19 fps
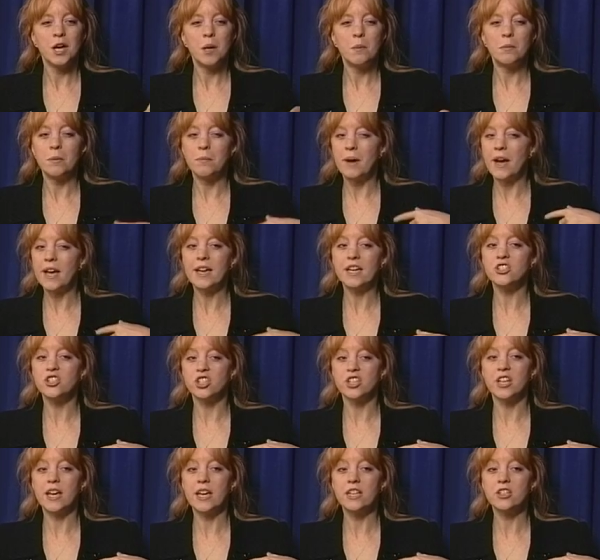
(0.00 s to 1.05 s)
but my
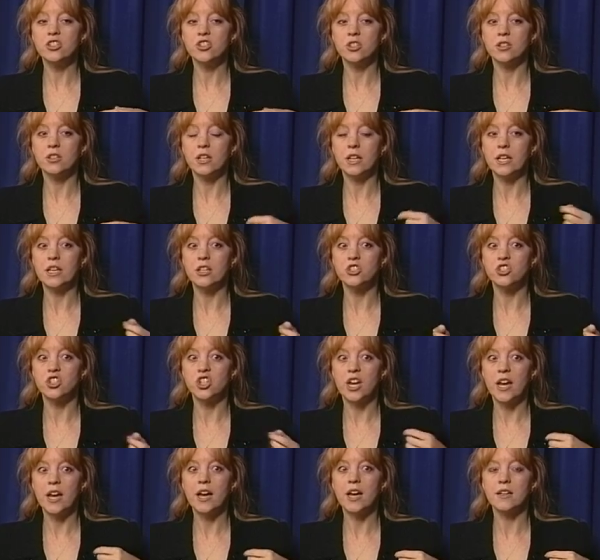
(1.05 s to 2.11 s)
education in
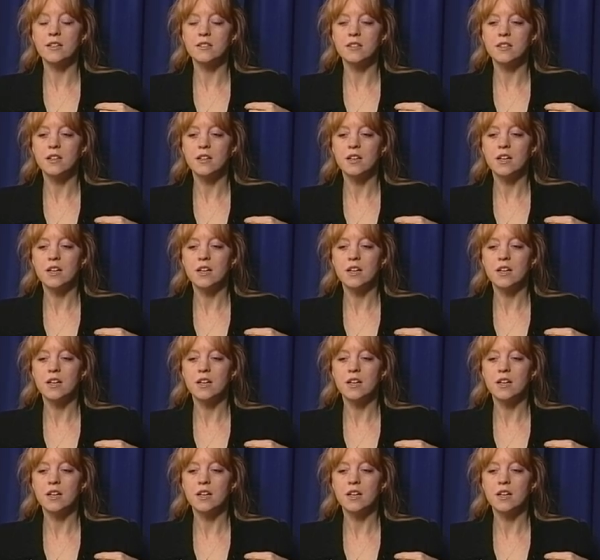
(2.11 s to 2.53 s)
jazz